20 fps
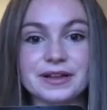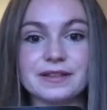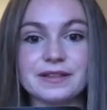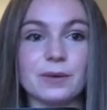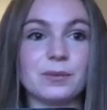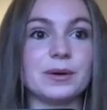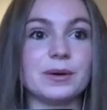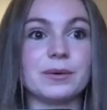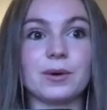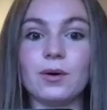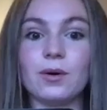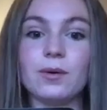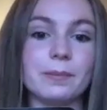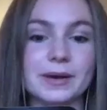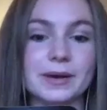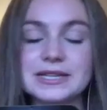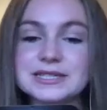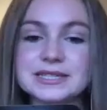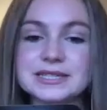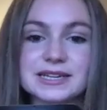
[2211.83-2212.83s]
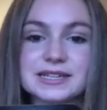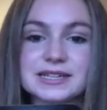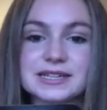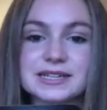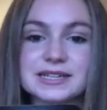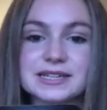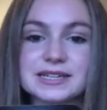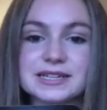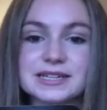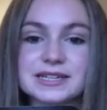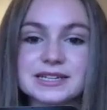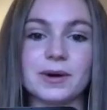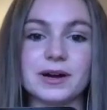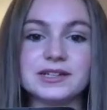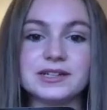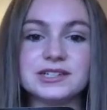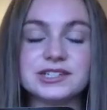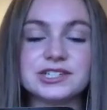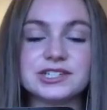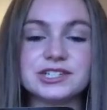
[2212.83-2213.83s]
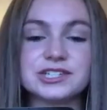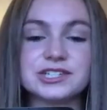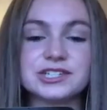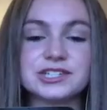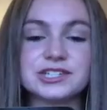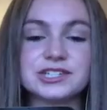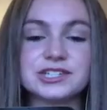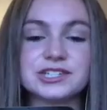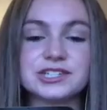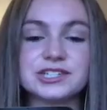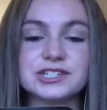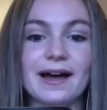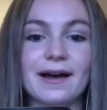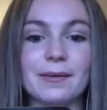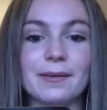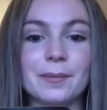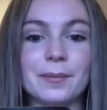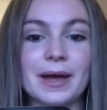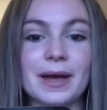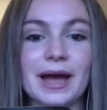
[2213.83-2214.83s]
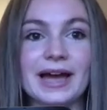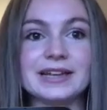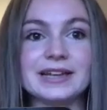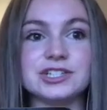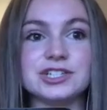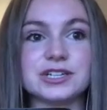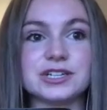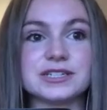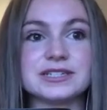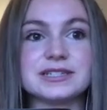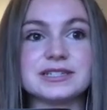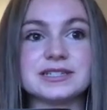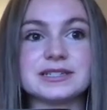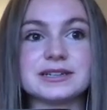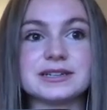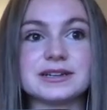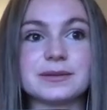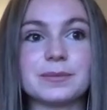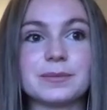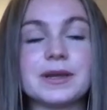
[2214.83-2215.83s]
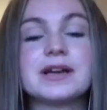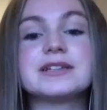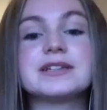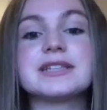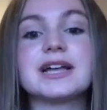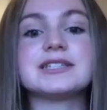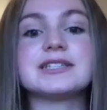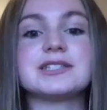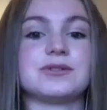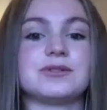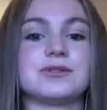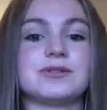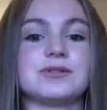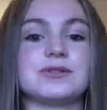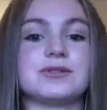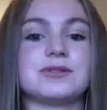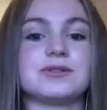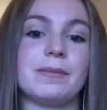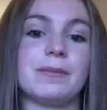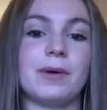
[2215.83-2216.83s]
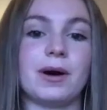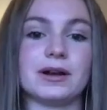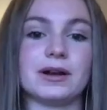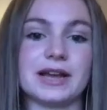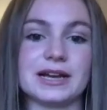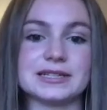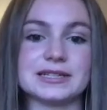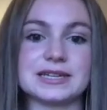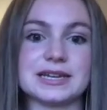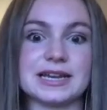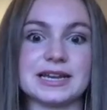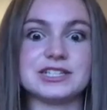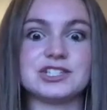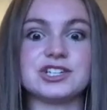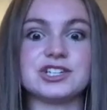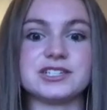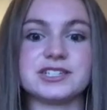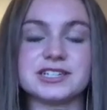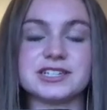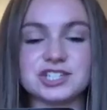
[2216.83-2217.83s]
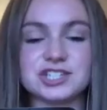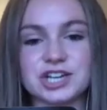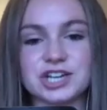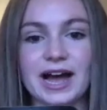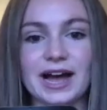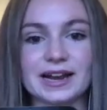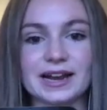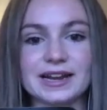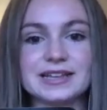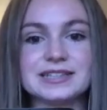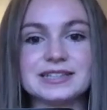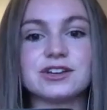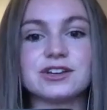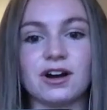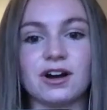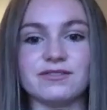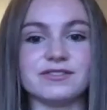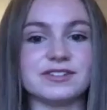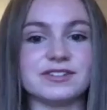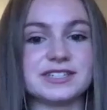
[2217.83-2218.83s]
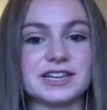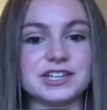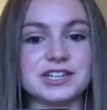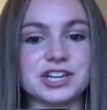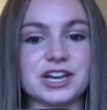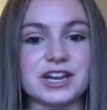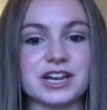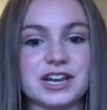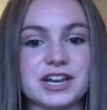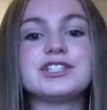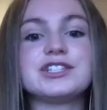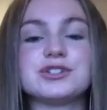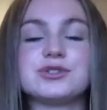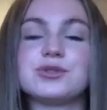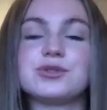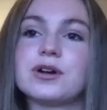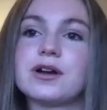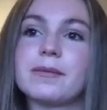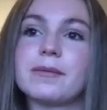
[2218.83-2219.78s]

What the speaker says: that we were all missing so much. And just because that's the great thing about podcasting, it's just a chat, it's a conversation. Yes, you're